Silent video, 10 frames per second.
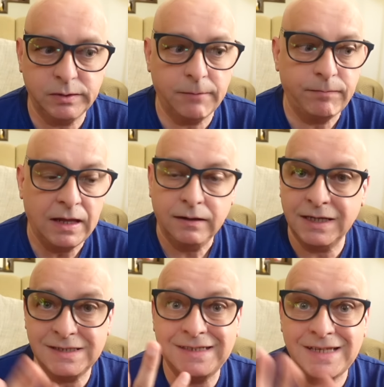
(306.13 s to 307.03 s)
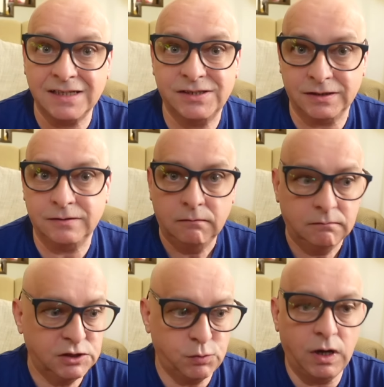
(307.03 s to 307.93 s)
But there's a dozen,
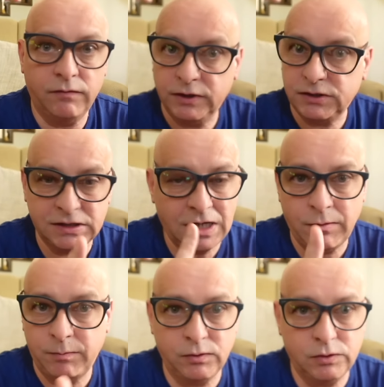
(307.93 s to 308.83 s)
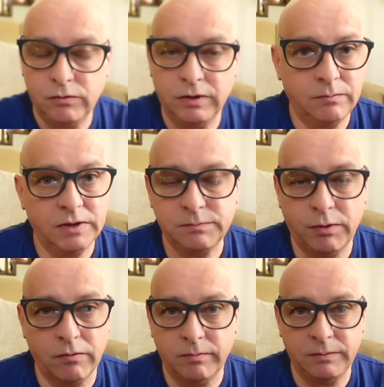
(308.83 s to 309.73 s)
12. They just come up on Google. There's
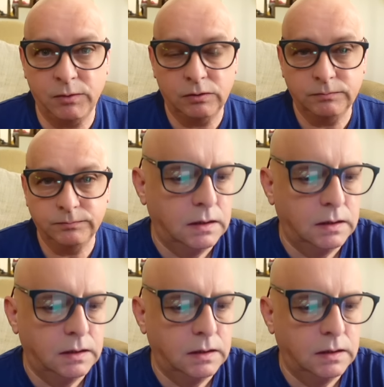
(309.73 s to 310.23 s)
probably more.